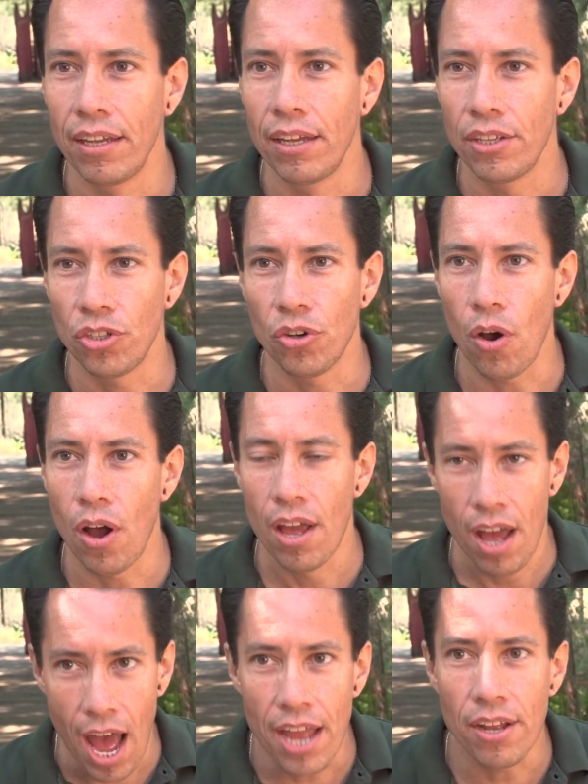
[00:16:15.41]
you know,
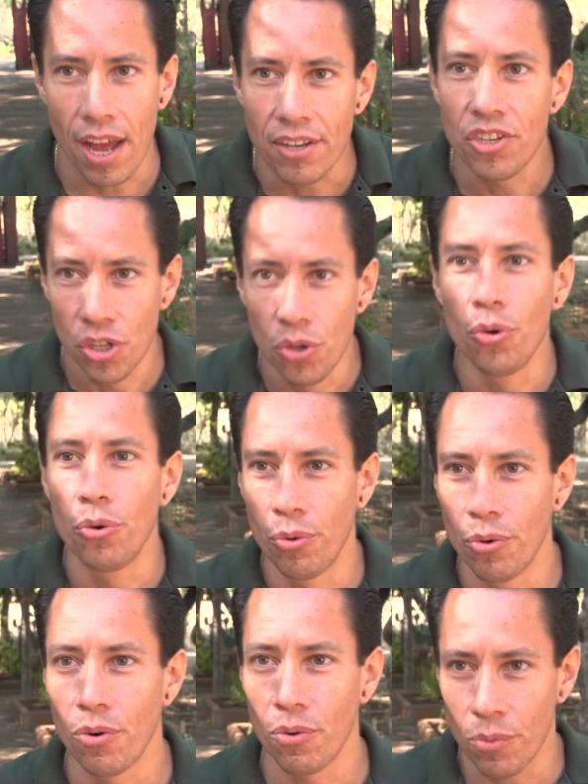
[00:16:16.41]
I knew
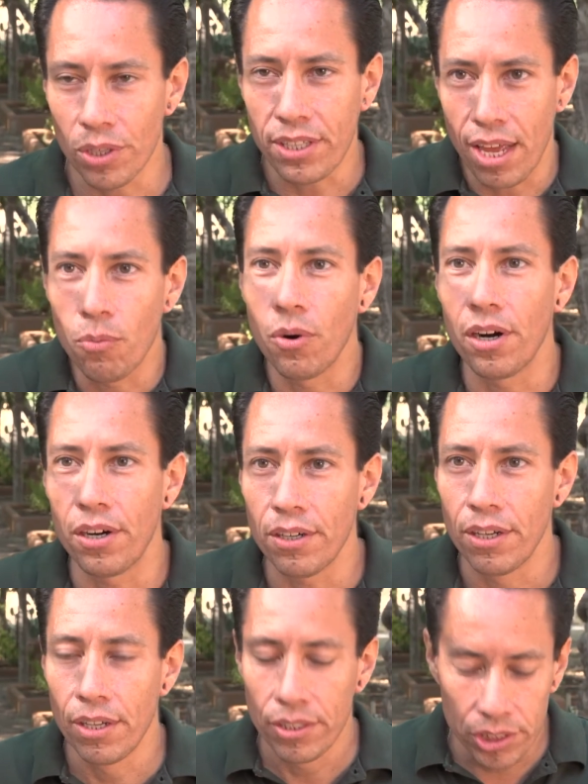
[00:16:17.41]
what they
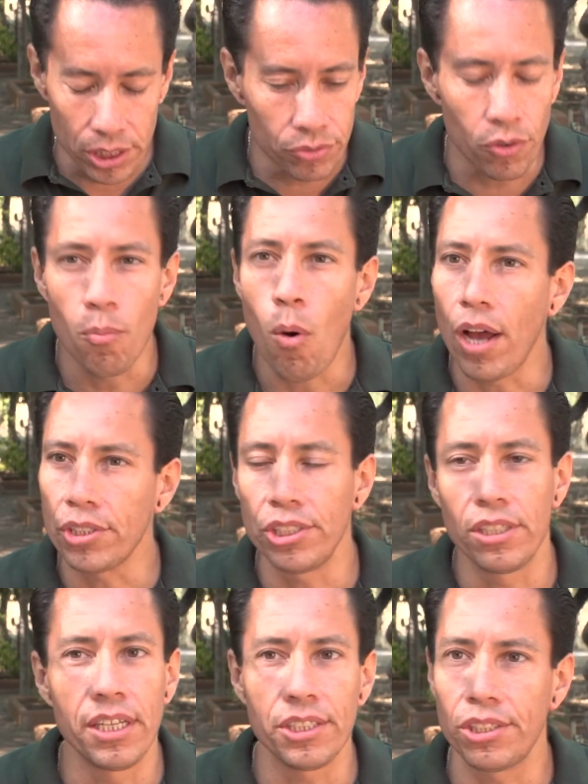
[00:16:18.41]
were just from
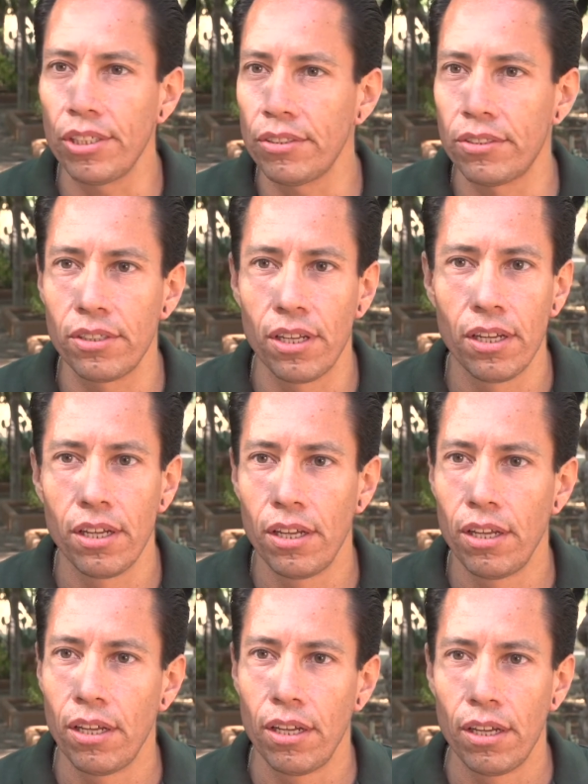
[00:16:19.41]
washing dishes,
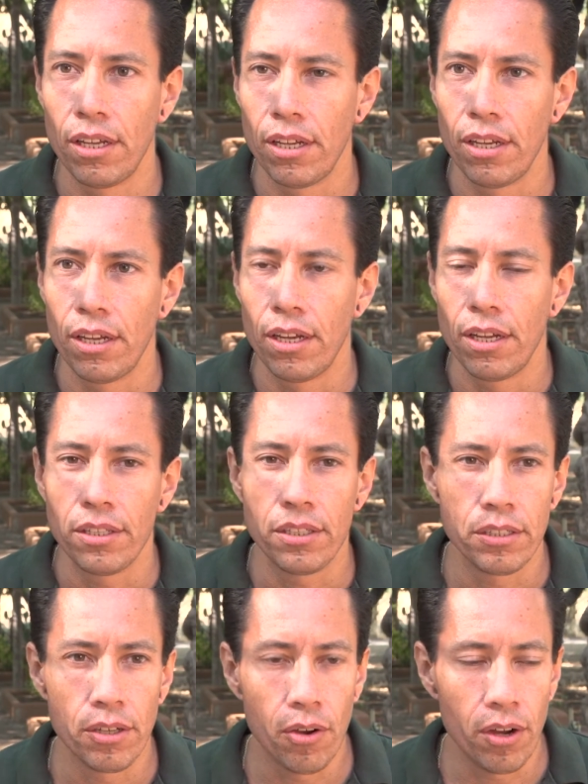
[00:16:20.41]
you
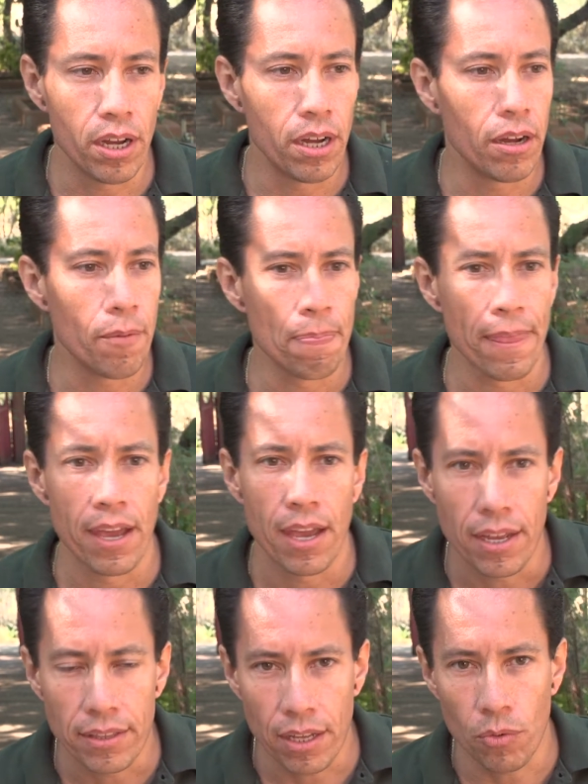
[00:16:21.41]
know.
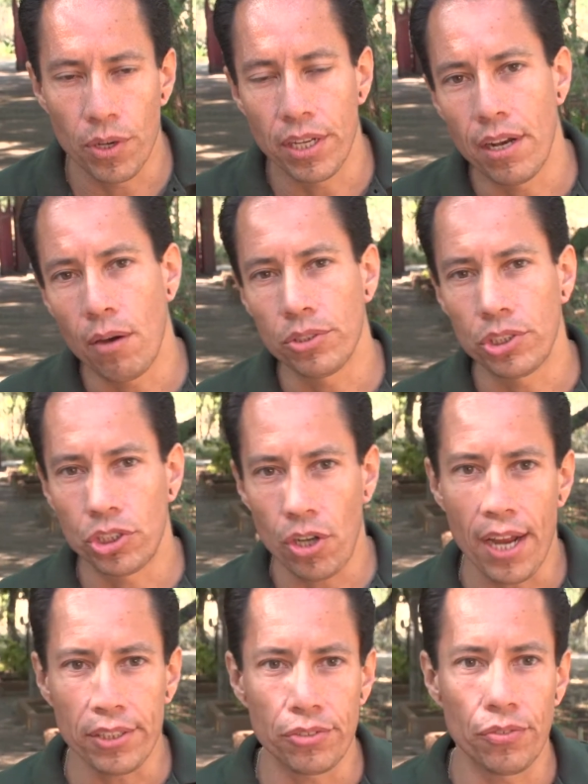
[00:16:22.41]
And then when I was
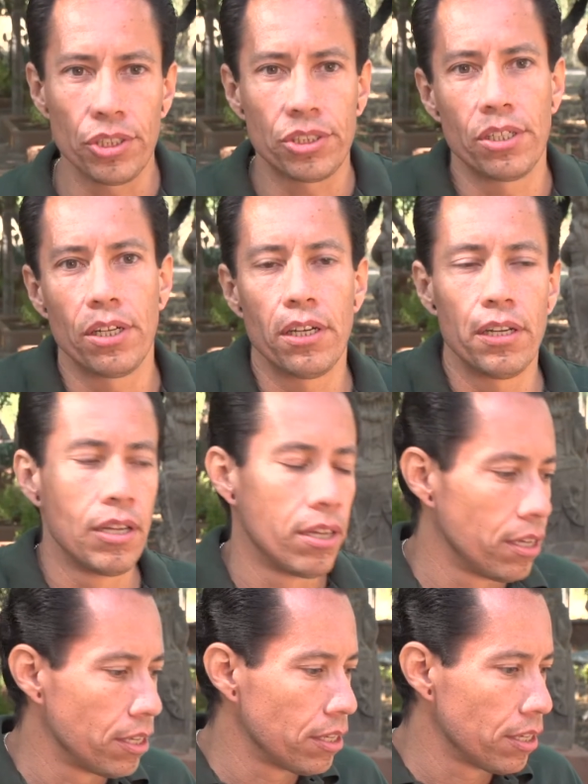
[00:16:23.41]
transferred to
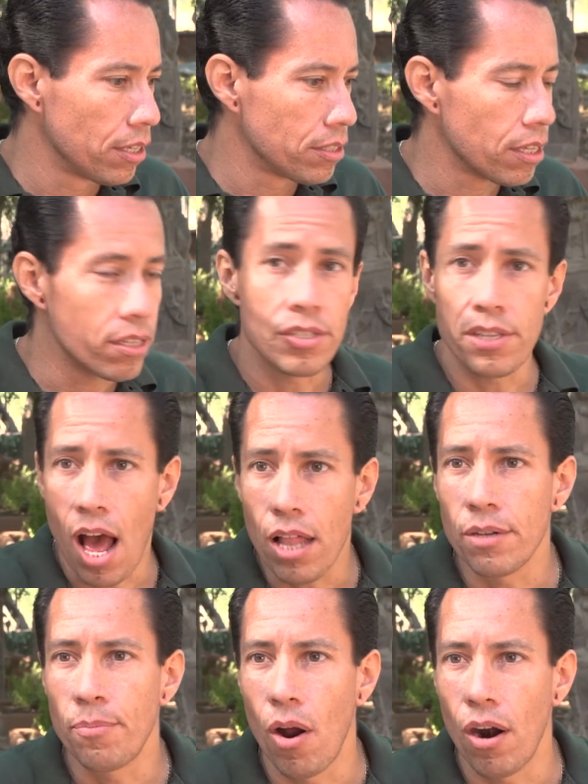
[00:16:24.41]
the
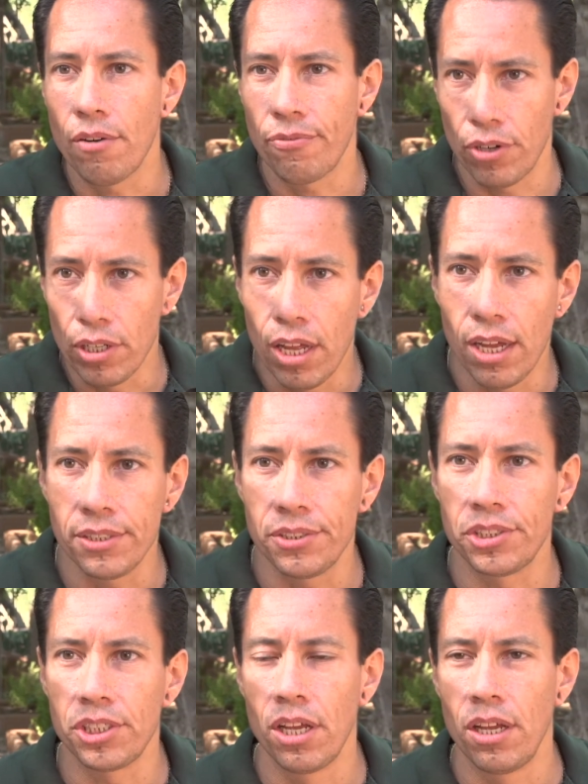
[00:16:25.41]
salad bar for
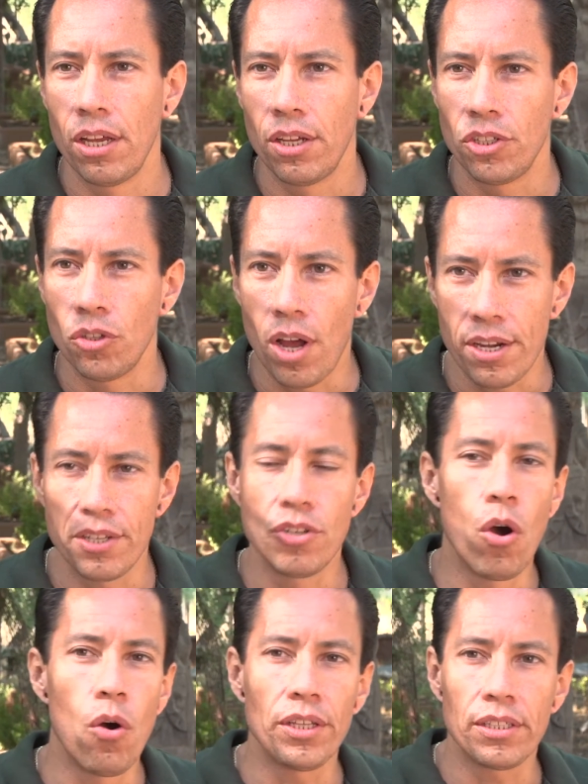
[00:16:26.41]
lunch, you know, I didn't
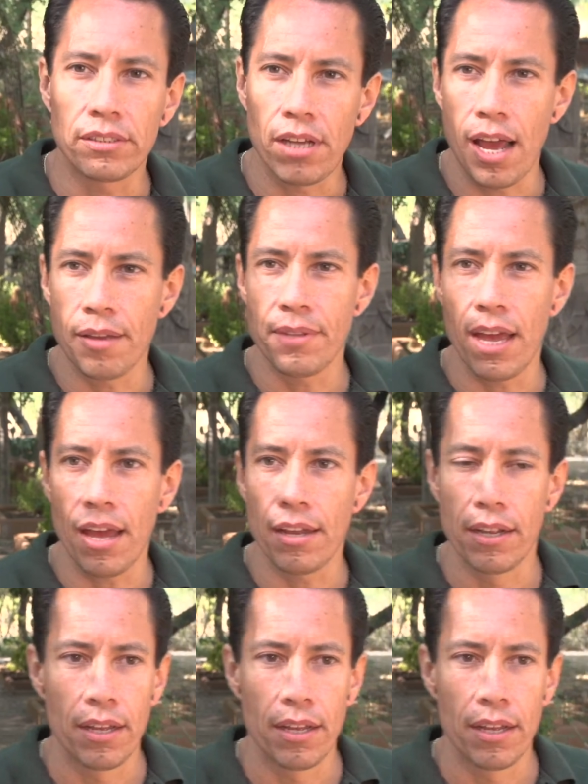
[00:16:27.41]
know at the time that